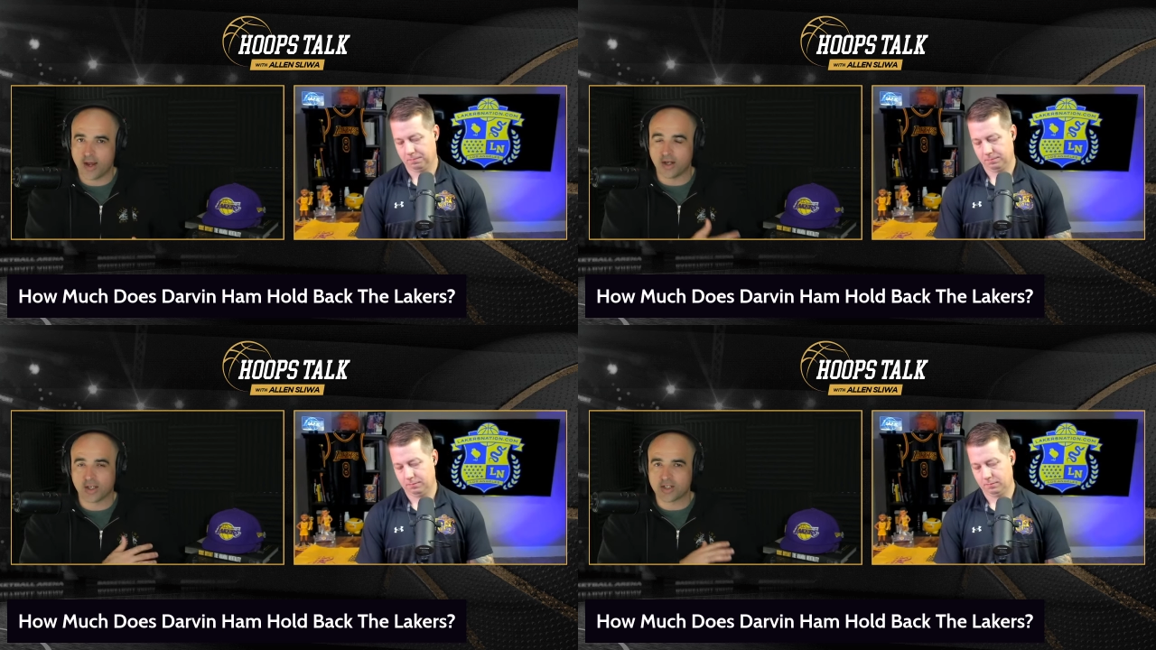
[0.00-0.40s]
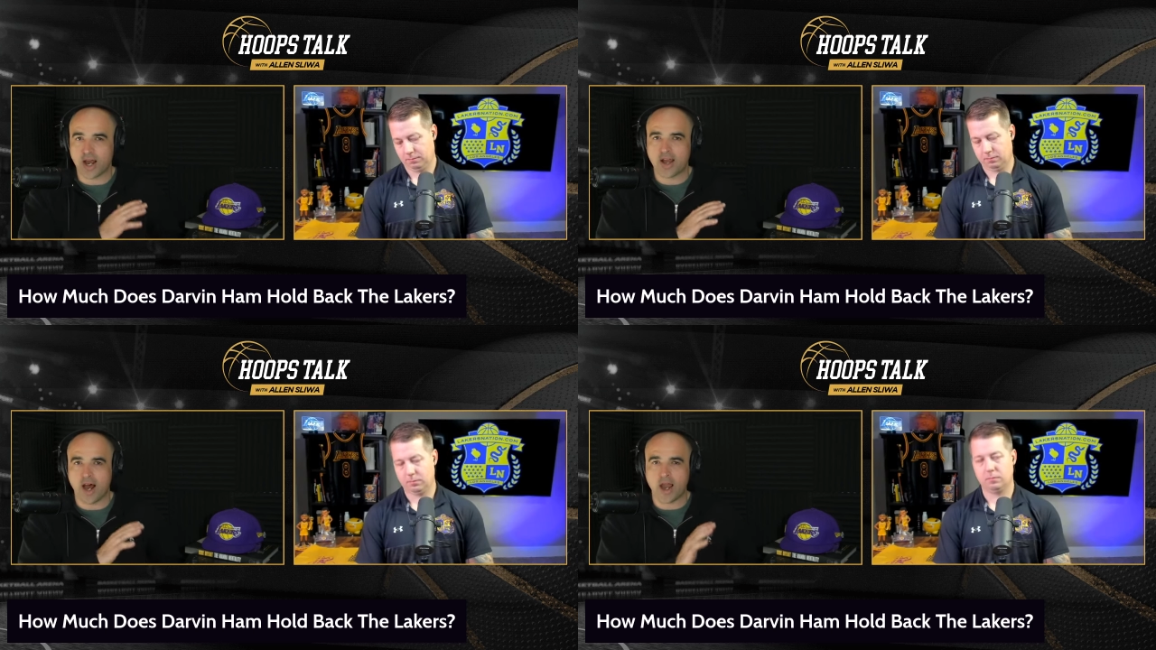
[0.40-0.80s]
Speaker 1: Because
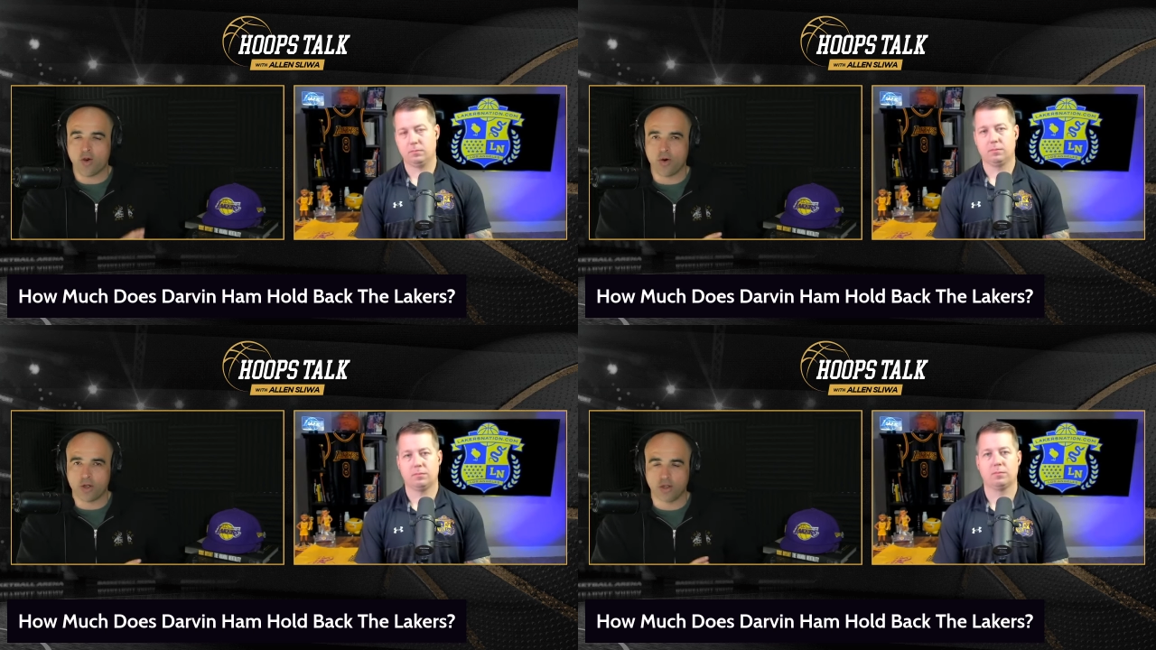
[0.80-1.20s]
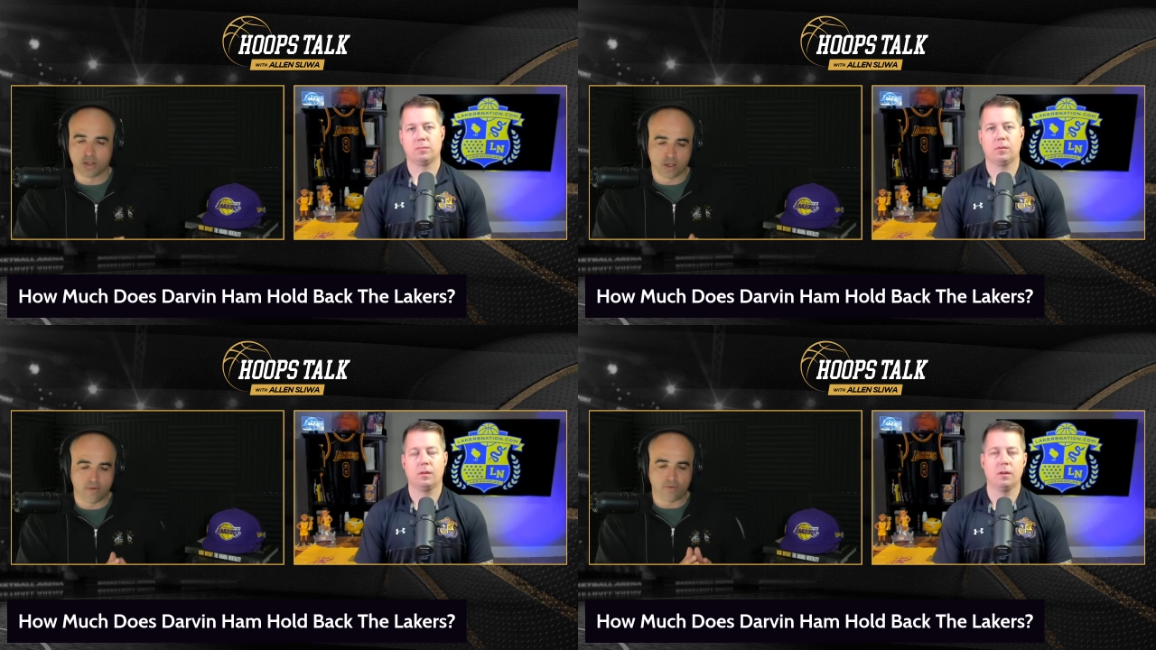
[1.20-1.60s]
I, I already,
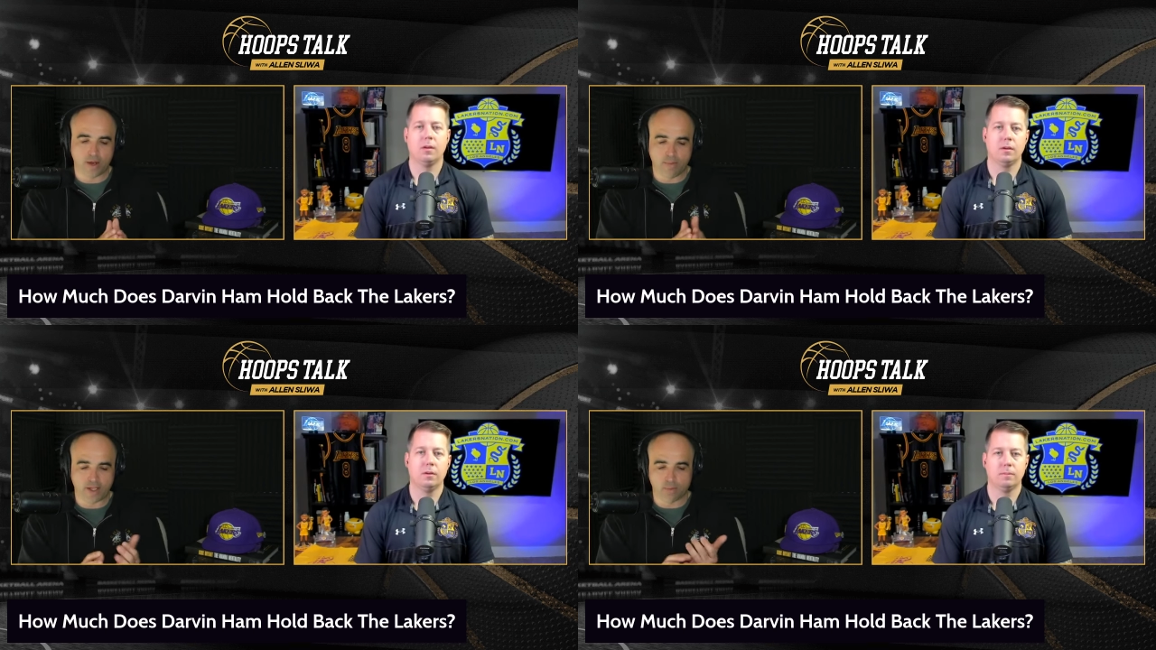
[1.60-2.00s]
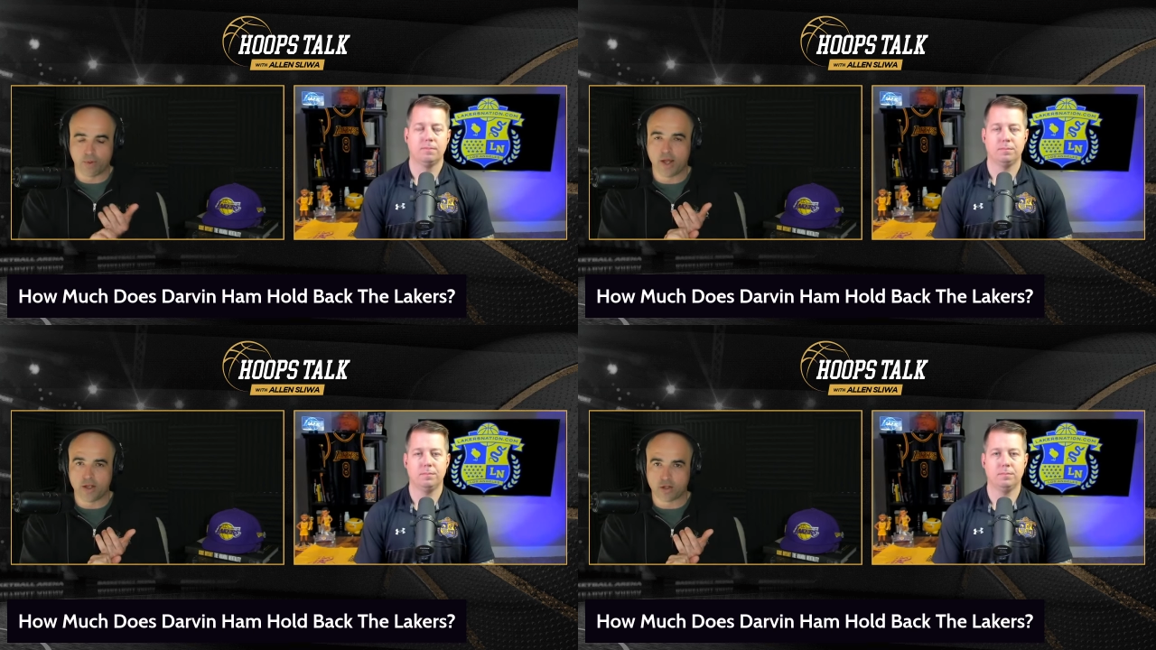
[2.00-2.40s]
listen, if they make the
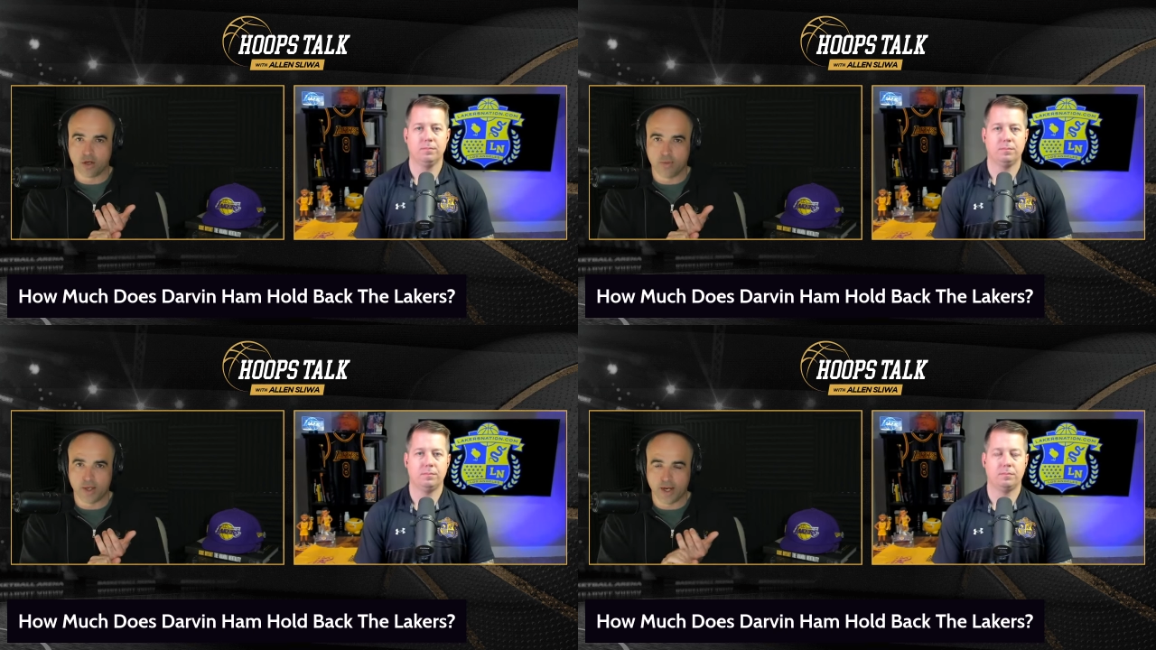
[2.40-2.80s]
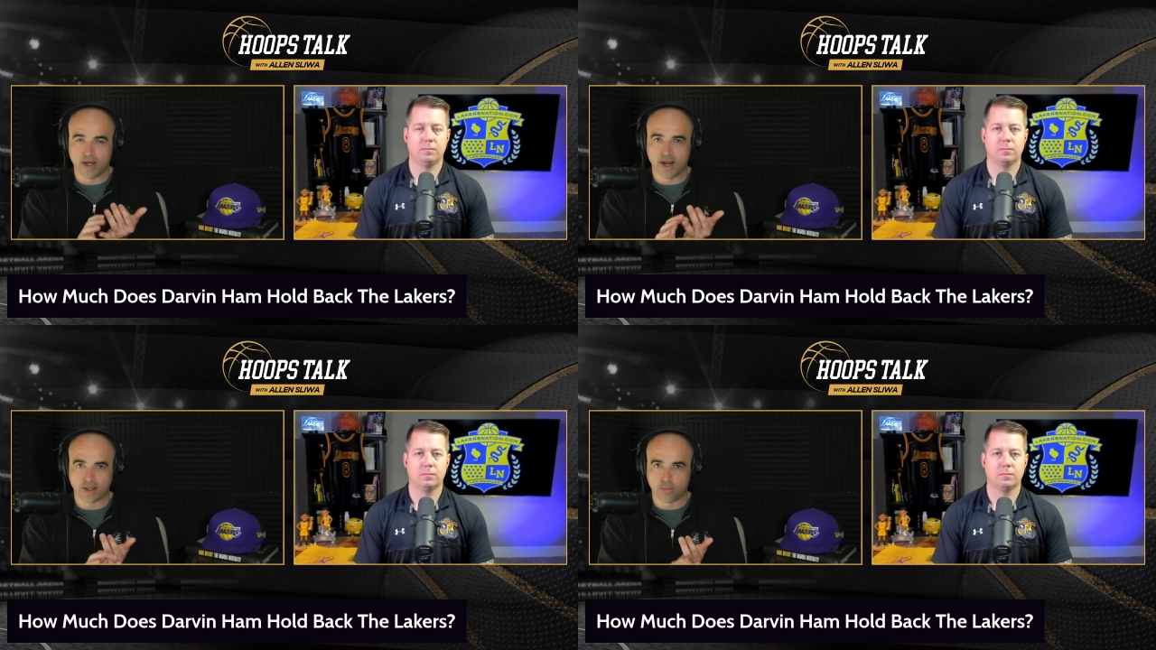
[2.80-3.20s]
playing tournament and
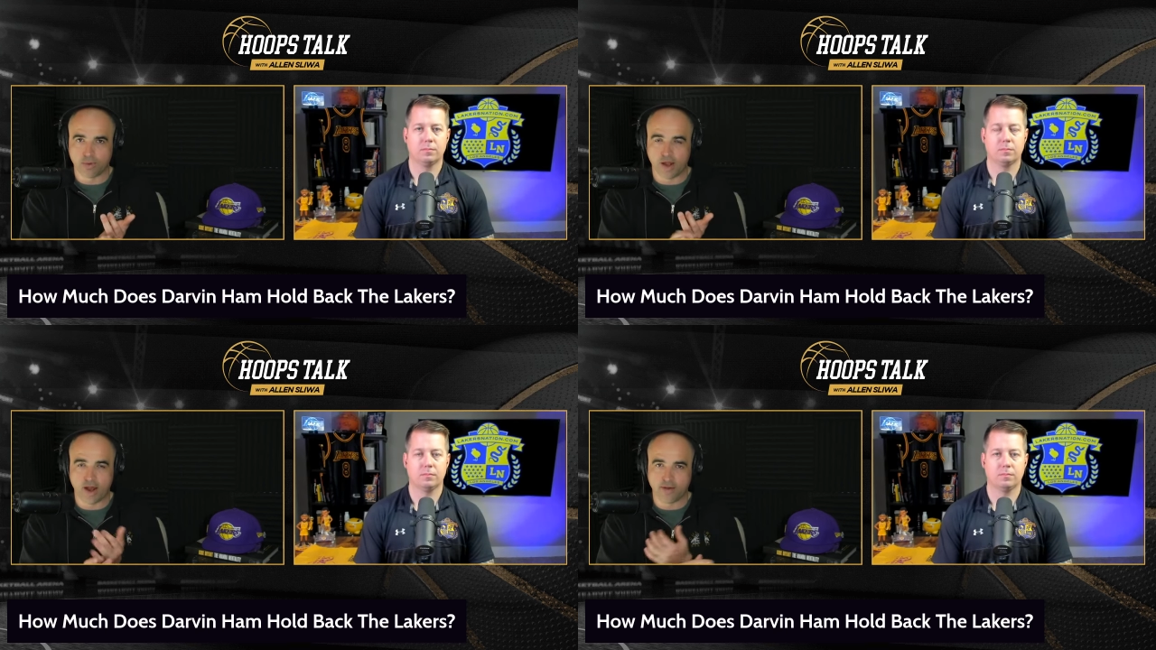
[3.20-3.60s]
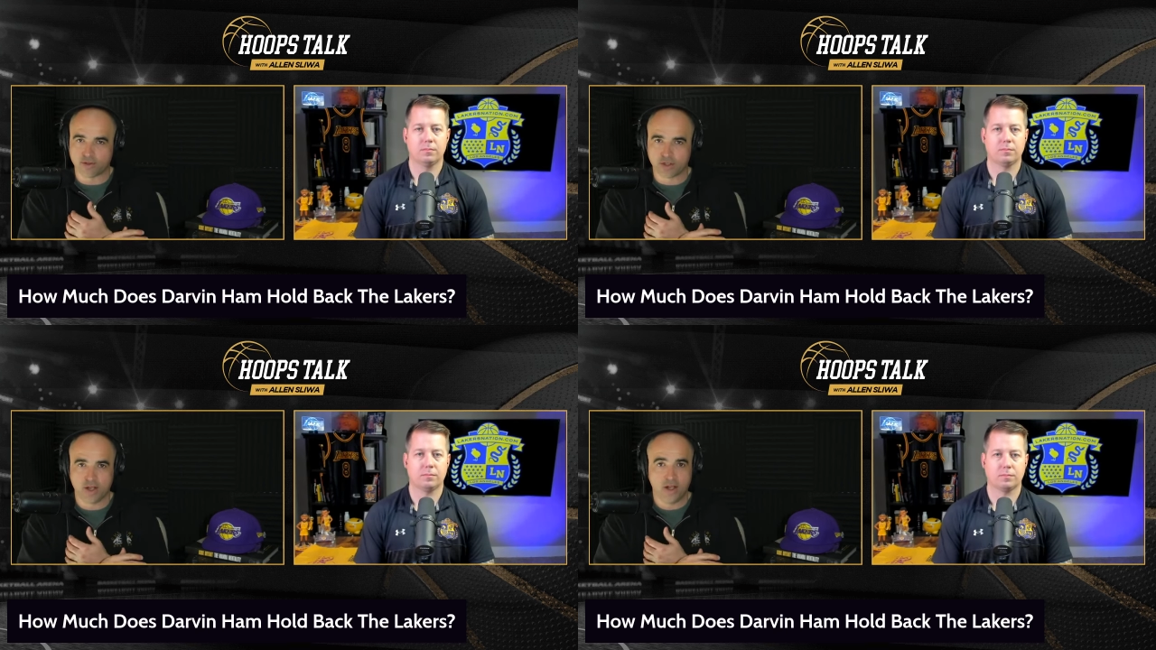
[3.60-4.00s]
not the playoffs